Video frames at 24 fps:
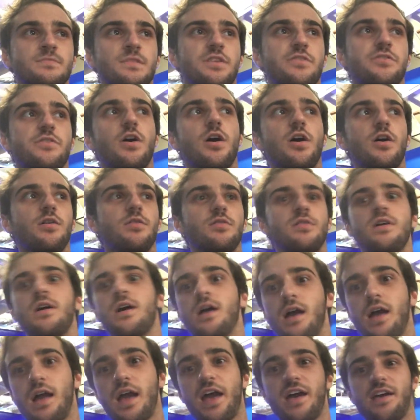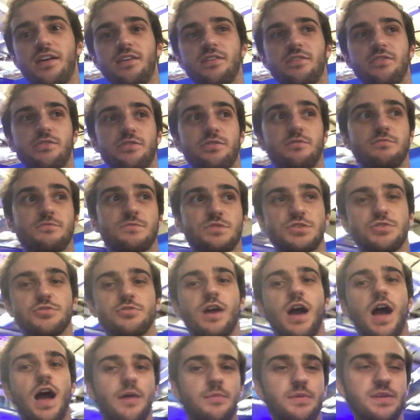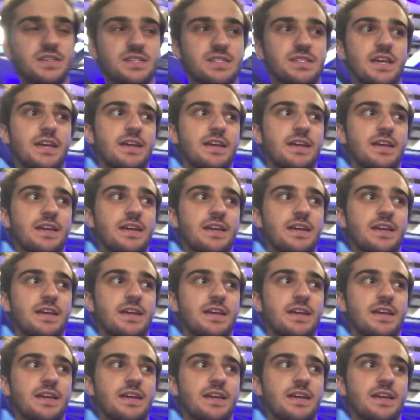so, as true hobbyists,